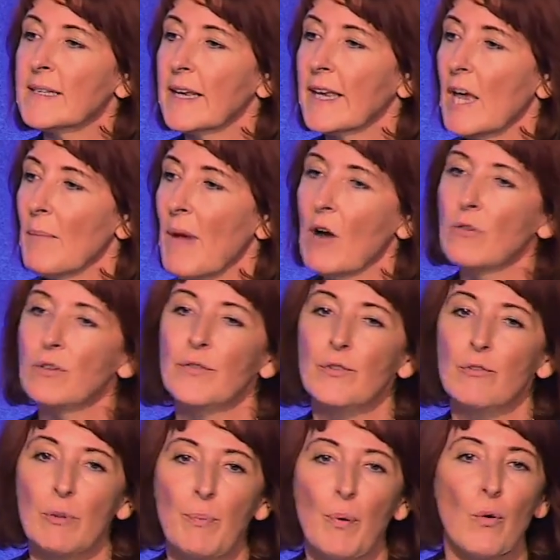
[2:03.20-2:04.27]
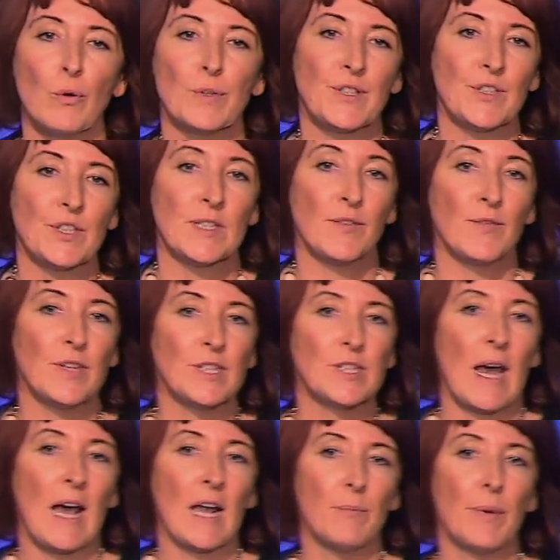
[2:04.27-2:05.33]
that came out of the reports into Savita
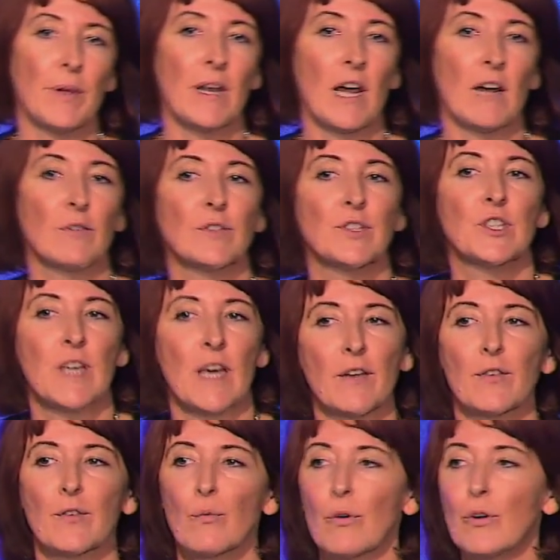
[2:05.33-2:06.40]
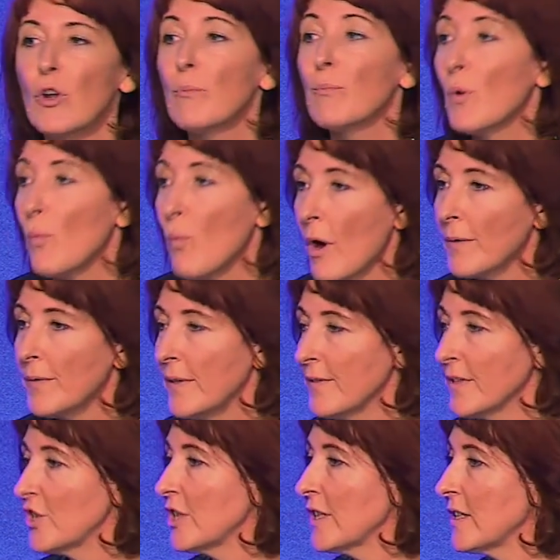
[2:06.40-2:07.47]
Halappanavar's death were, number one,
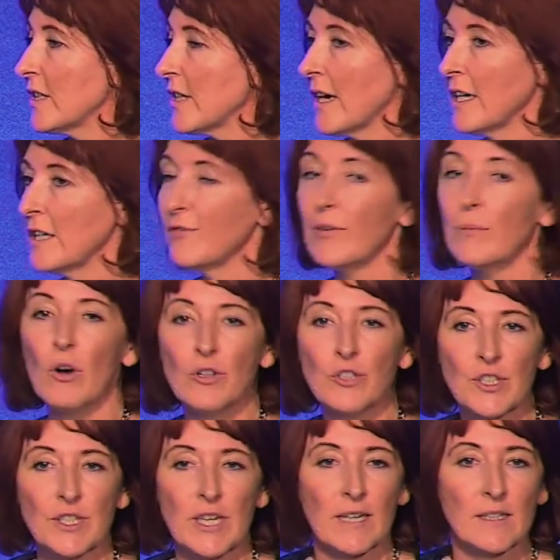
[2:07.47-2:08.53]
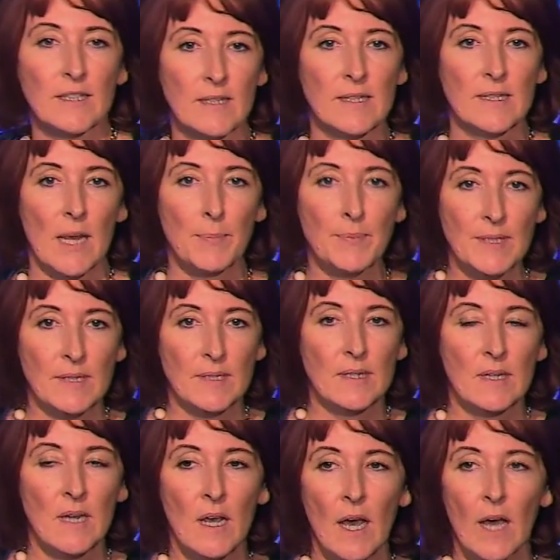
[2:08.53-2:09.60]
that she had died from undetected sepsis,
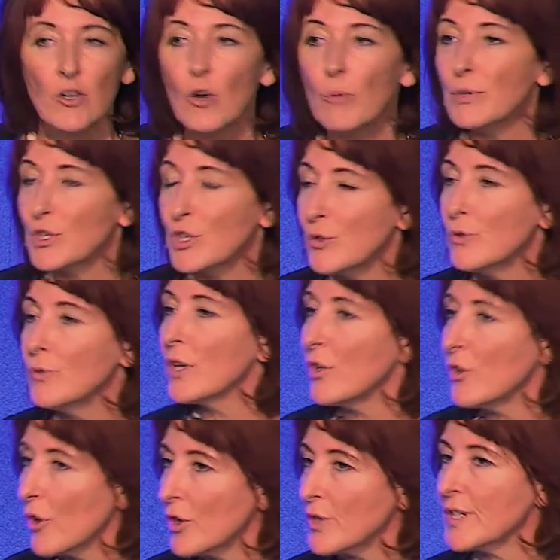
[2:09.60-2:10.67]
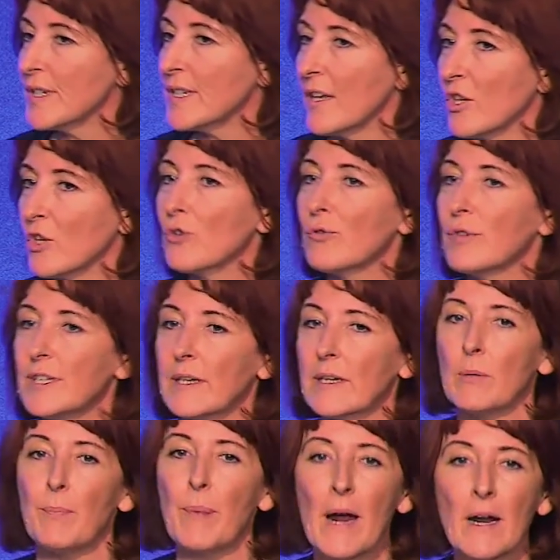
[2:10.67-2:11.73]
and number two, that nurses had a critical
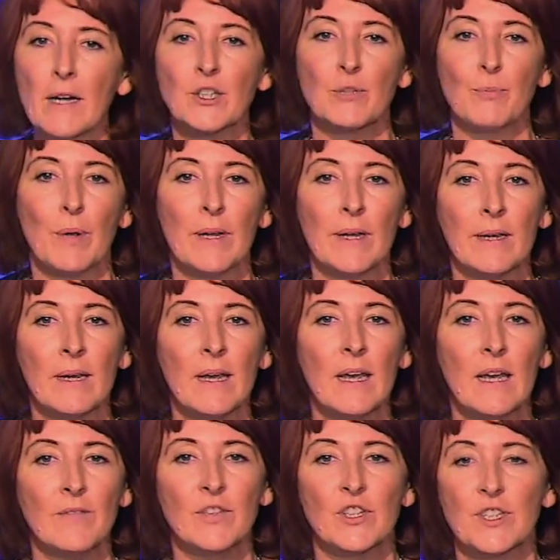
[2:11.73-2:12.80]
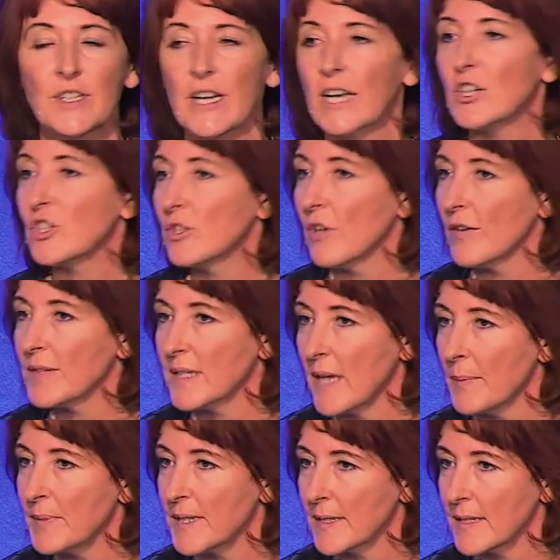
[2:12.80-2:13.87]
part to play in the detection of
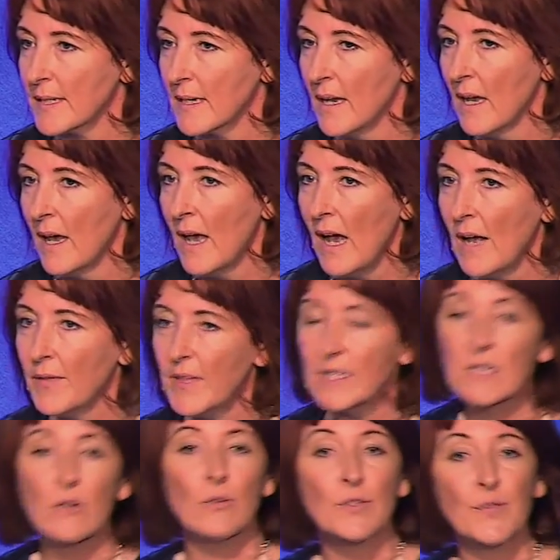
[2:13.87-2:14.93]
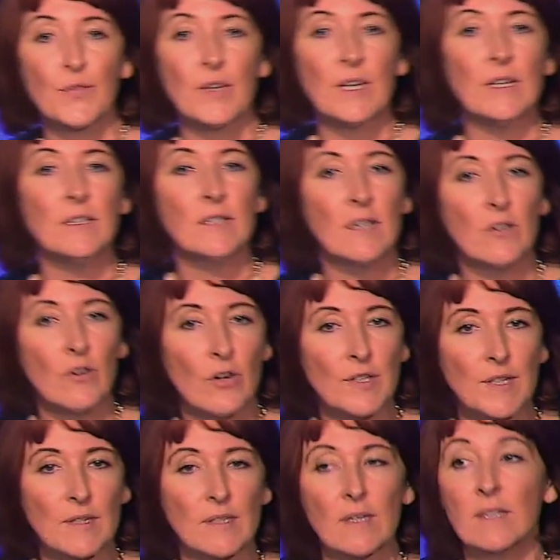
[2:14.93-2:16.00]
sepsis. And this goes for ED
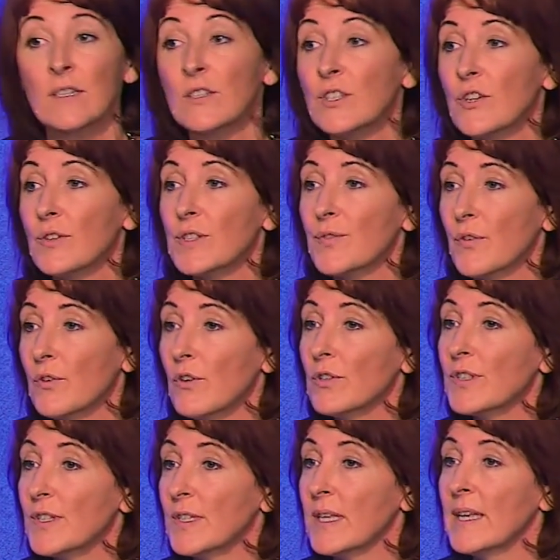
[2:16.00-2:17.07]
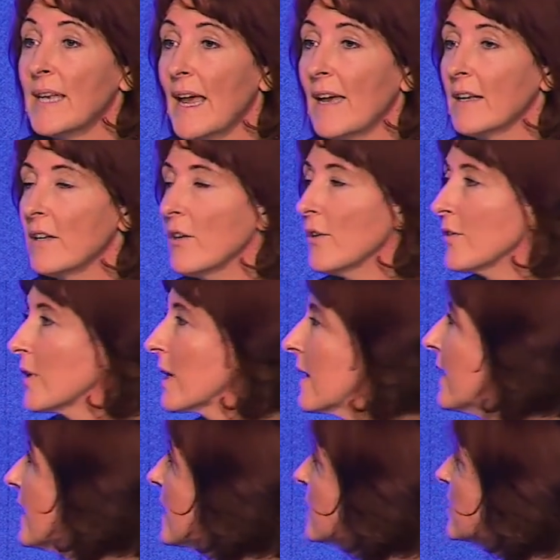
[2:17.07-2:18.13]
nurses as it does for nurses in any other
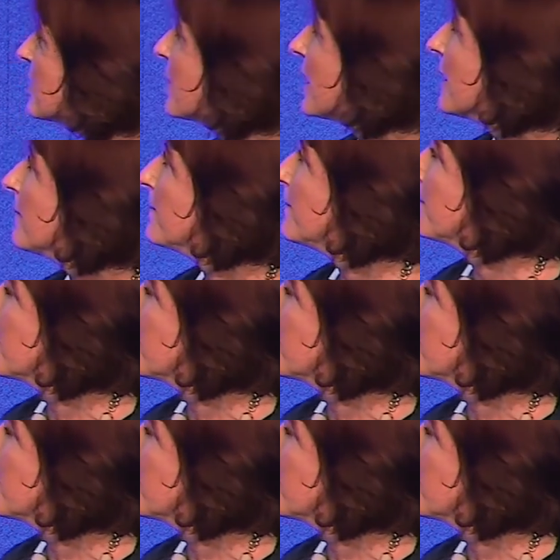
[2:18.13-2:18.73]
clinical domain.